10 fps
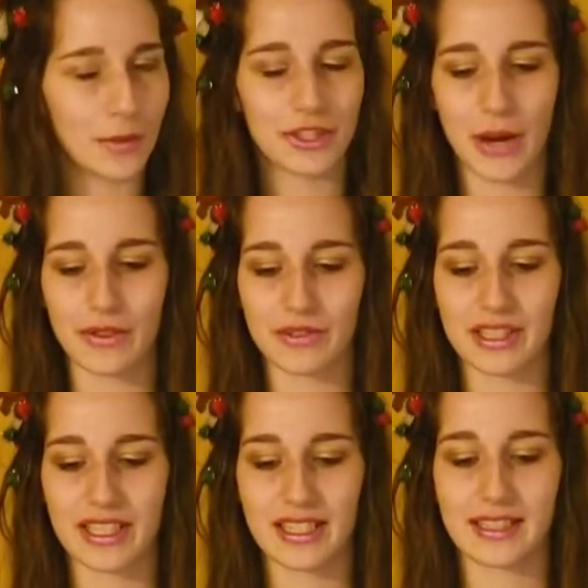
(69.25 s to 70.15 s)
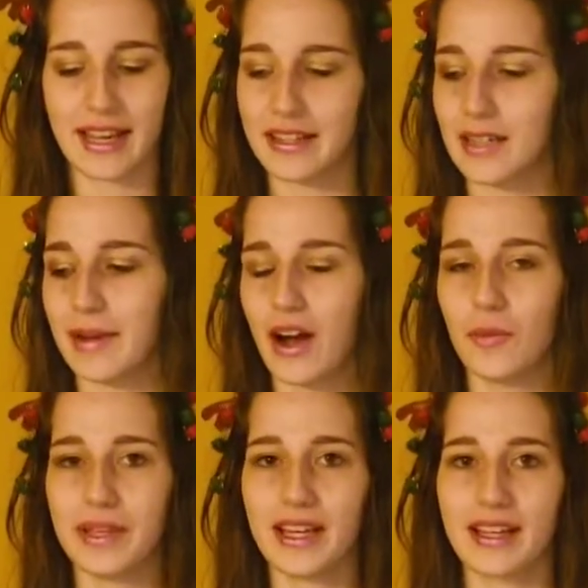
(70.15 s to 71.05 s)
which I was really excited
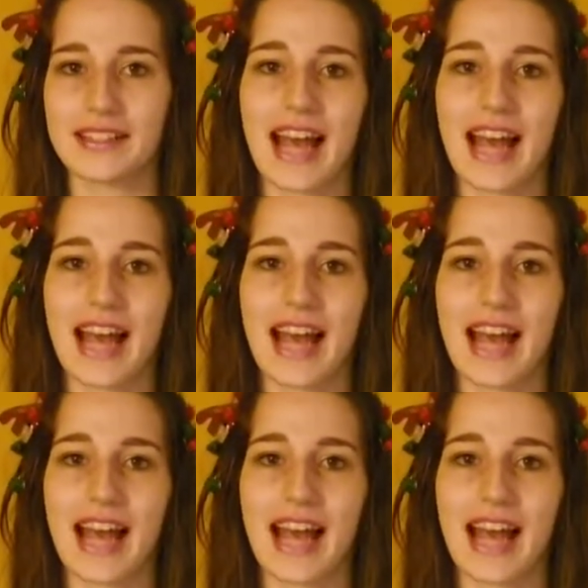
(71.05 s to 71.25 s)
about because